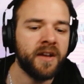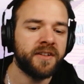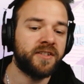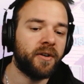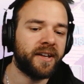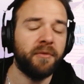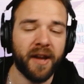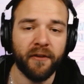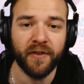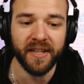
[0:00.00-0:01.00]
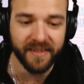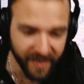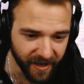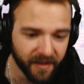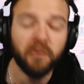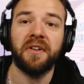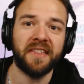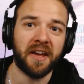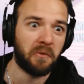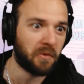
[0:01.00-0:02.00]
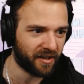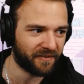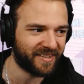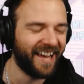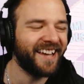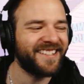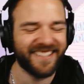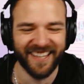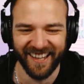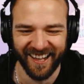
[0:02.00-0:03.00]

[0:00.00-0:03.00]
So here we have Videl with a wall of text.